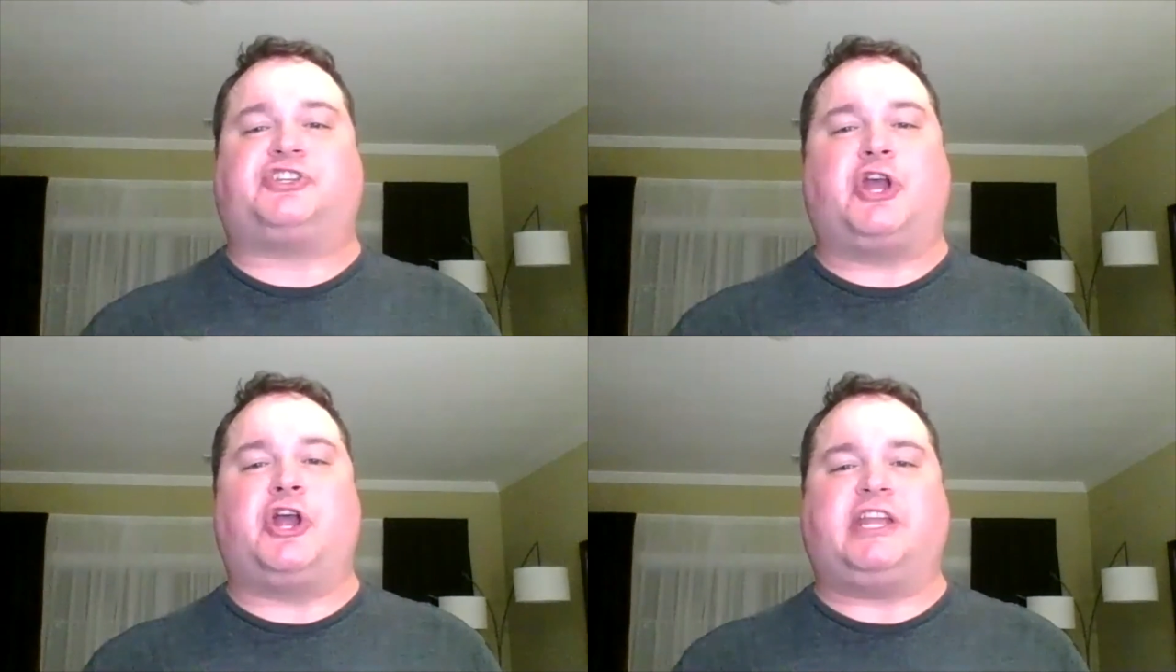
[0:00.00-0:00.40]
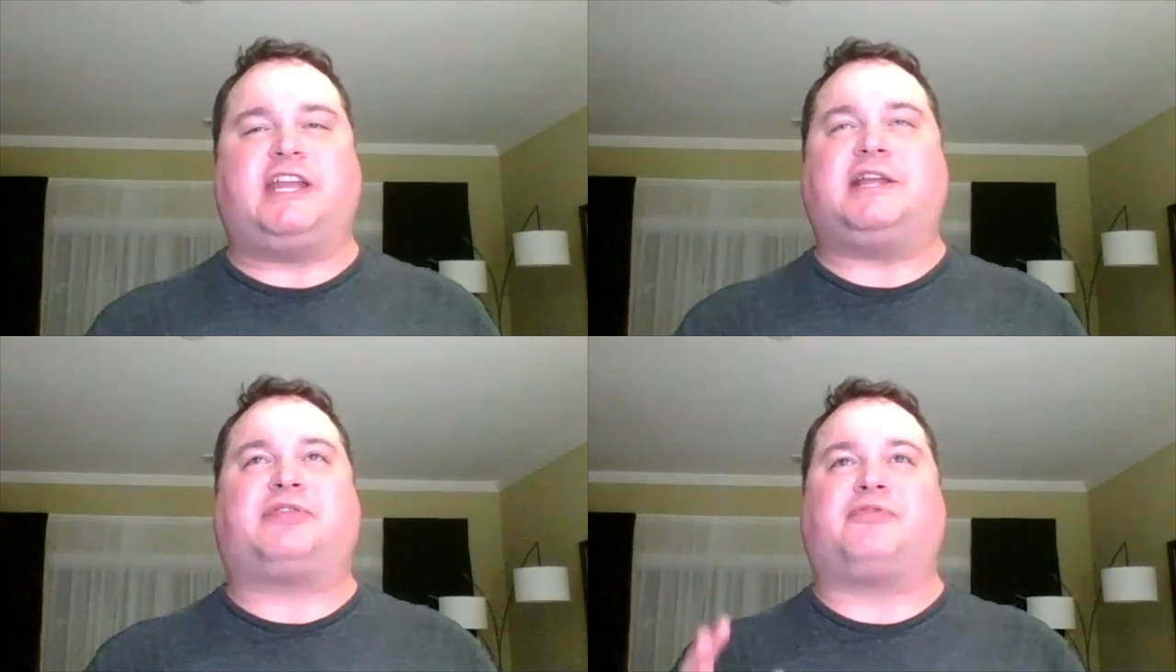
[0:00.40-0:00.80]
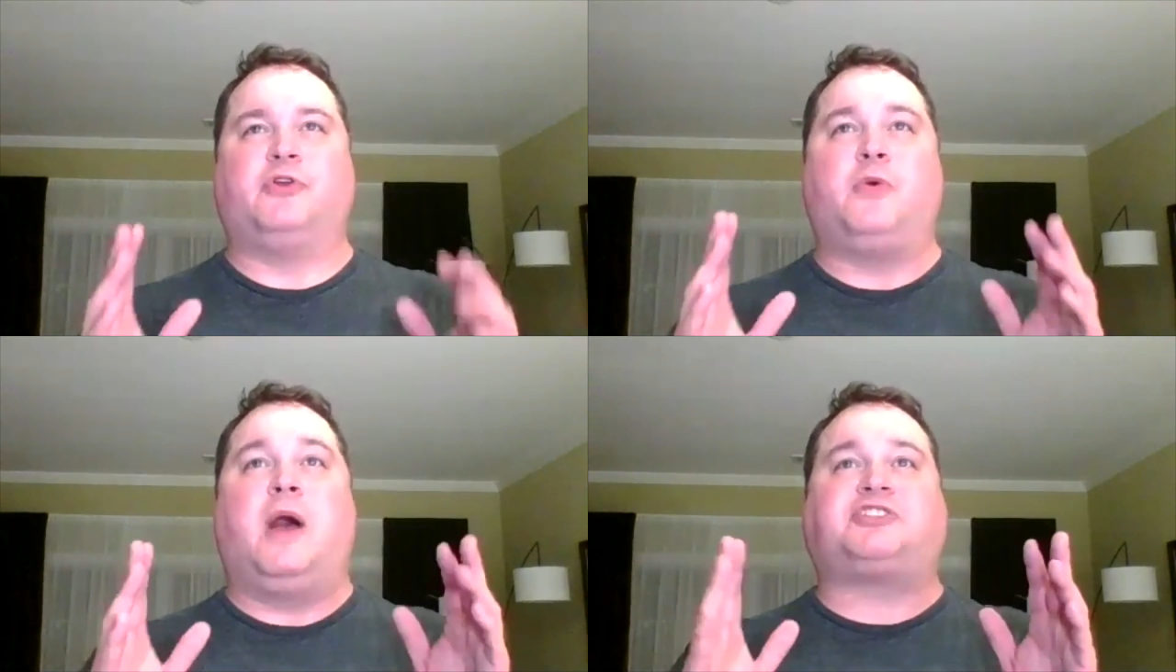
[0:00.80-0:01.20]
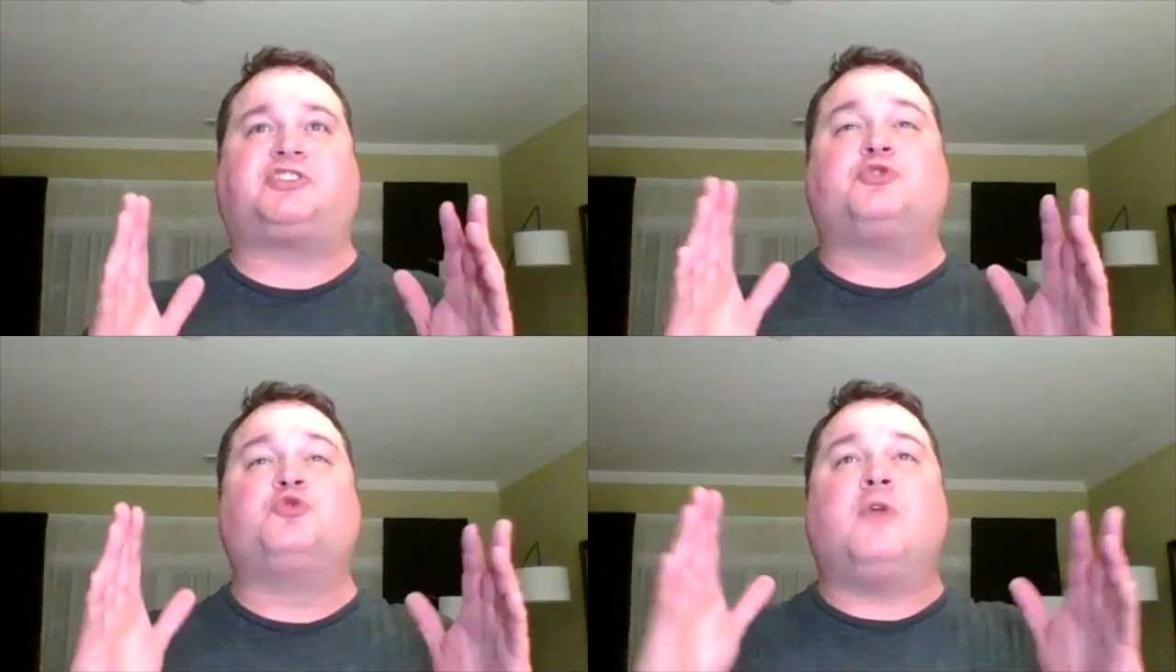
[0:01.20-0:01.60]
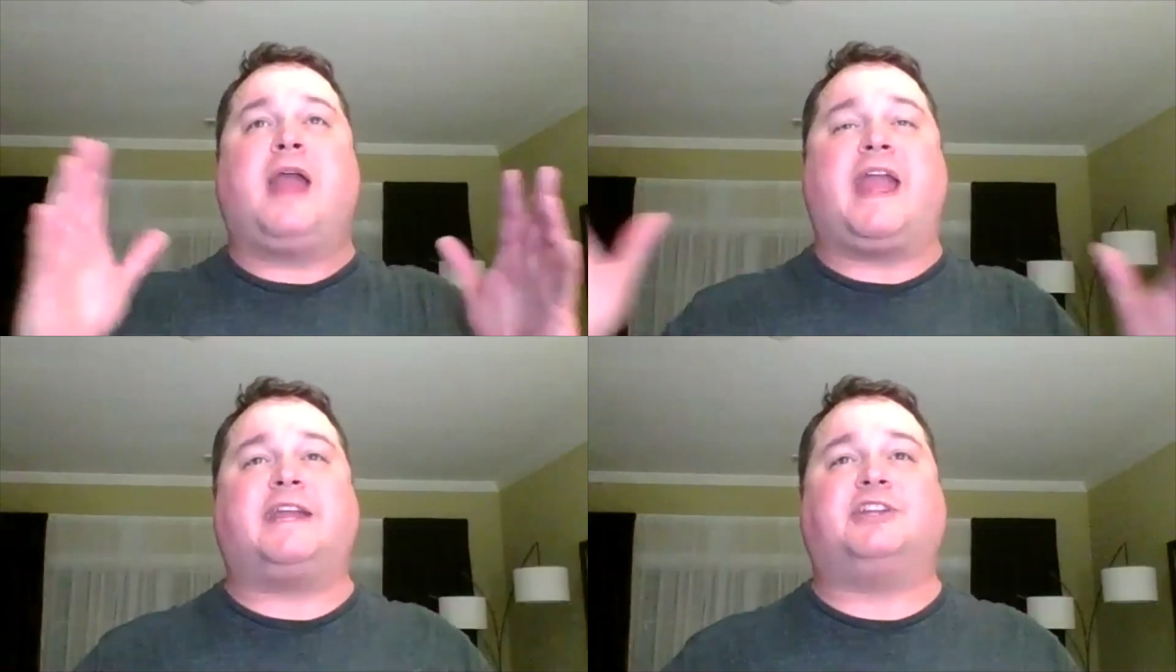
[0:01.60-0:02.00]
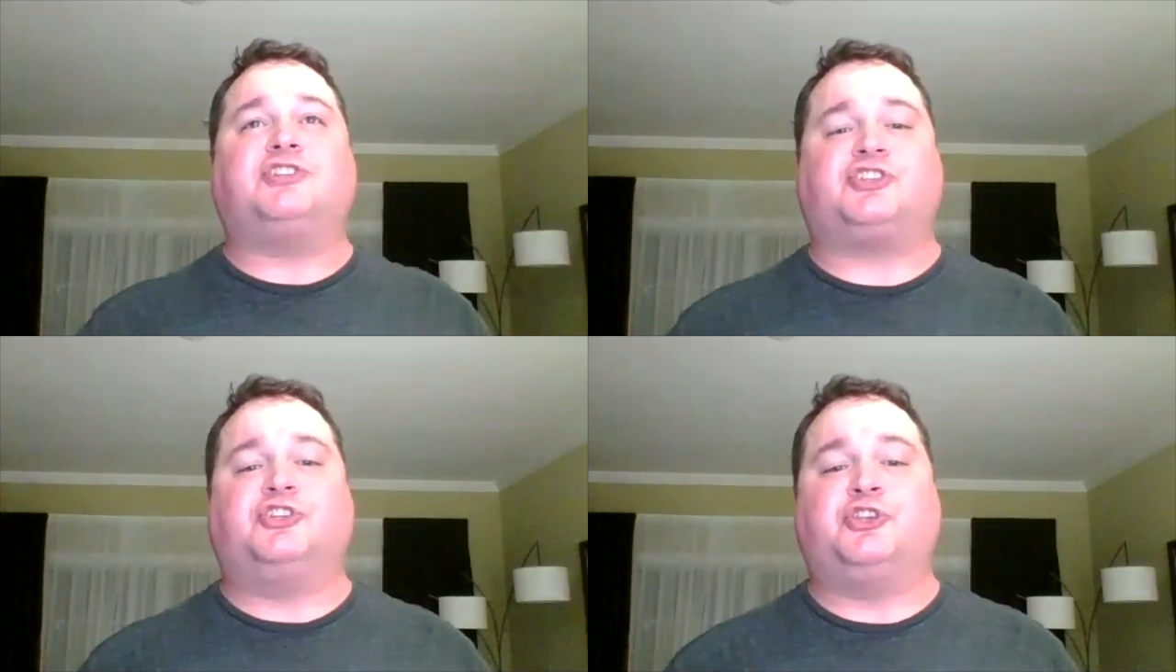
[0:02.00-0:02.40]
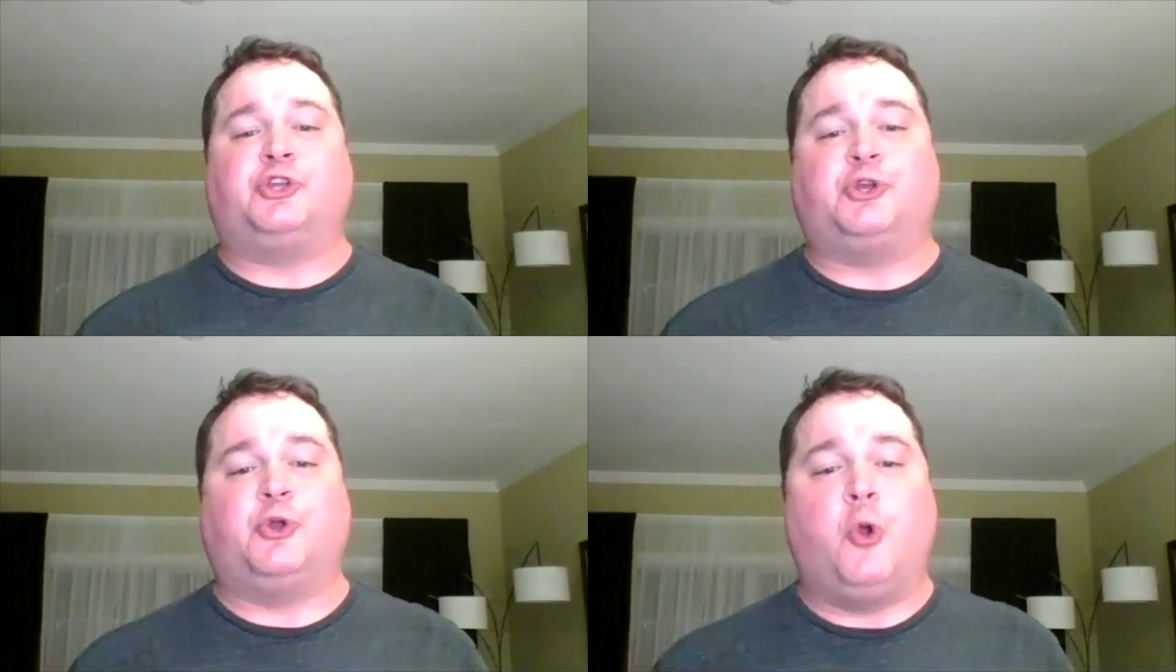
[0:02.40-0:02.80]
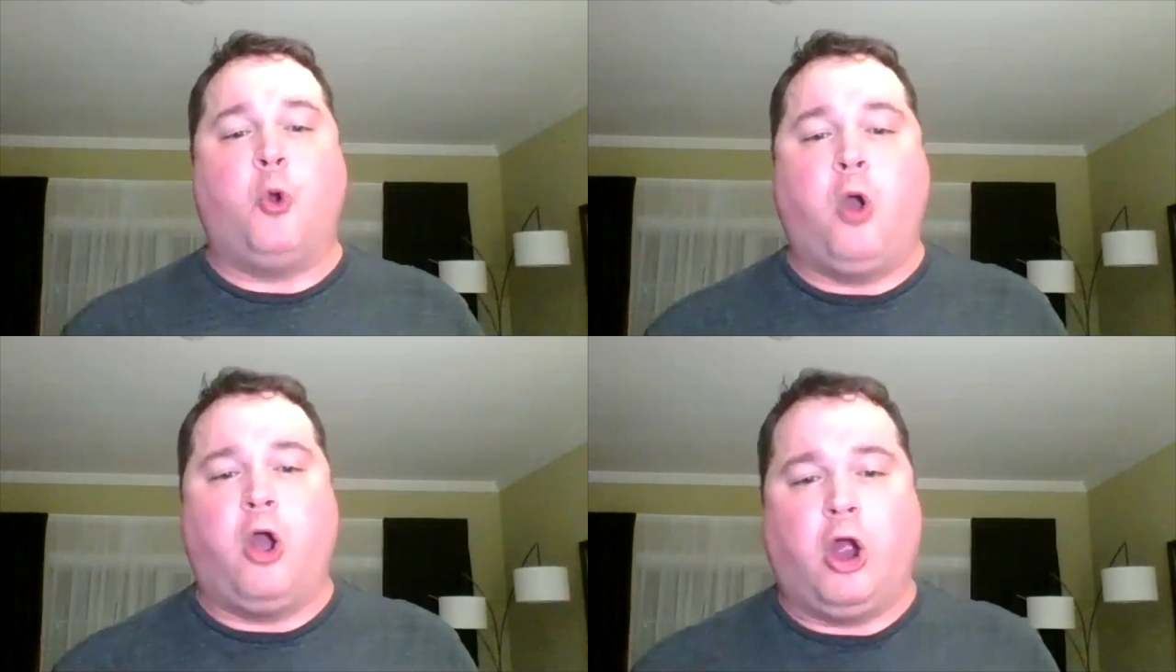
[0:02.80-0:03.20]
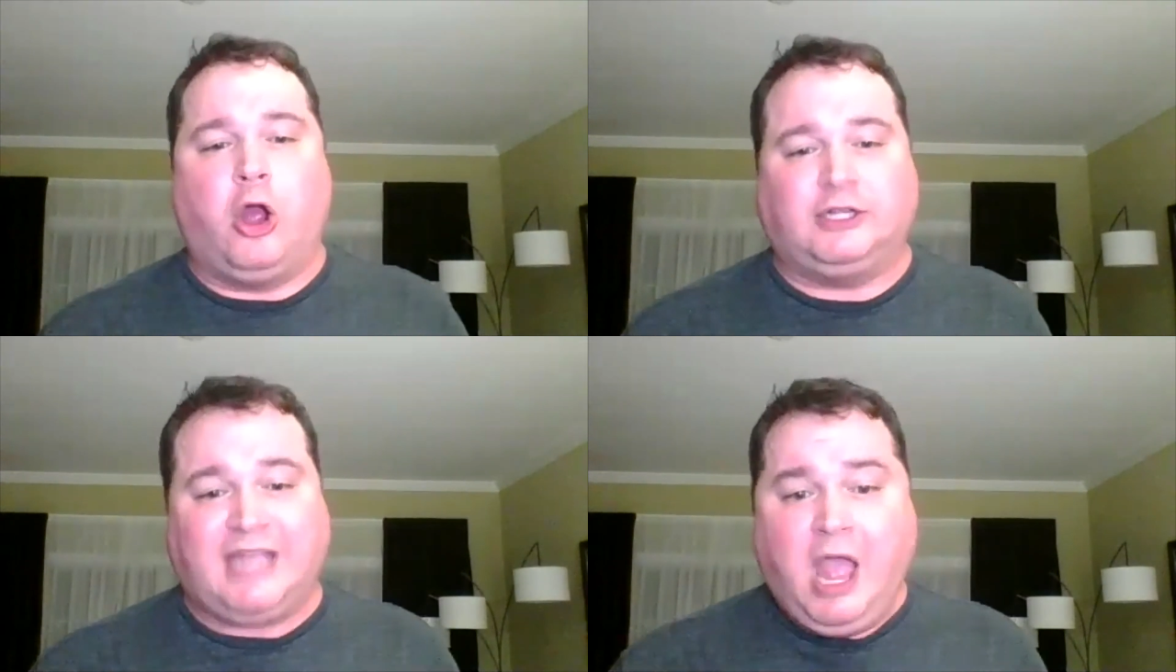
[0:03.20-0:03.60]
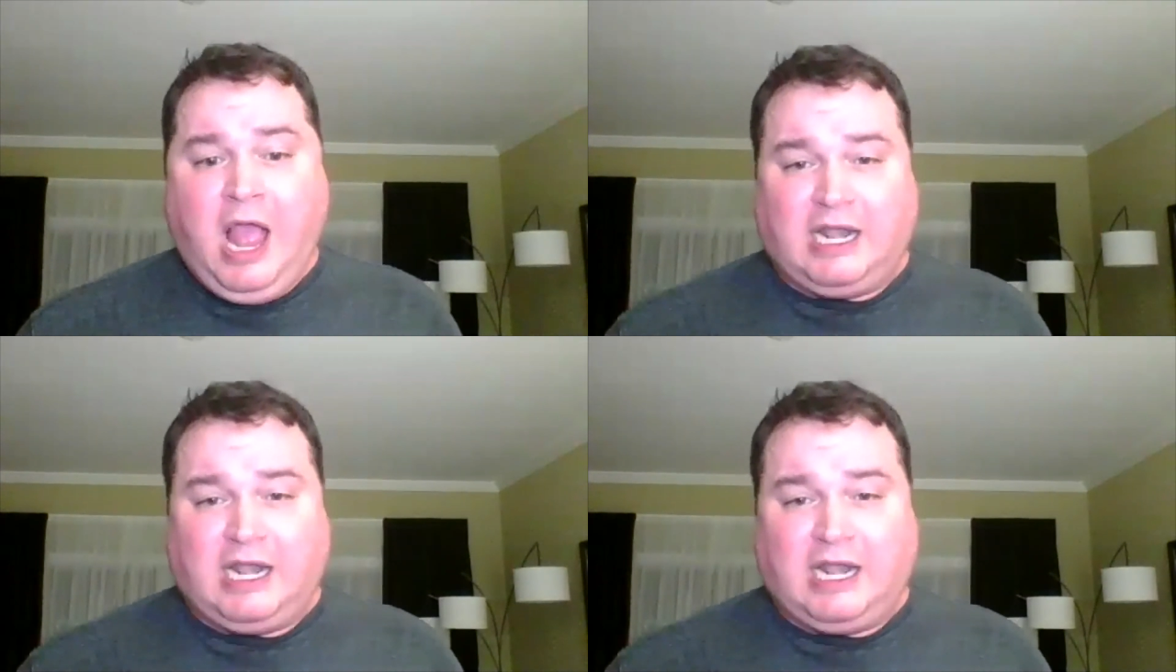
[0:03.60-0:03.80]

journey through a strange new world.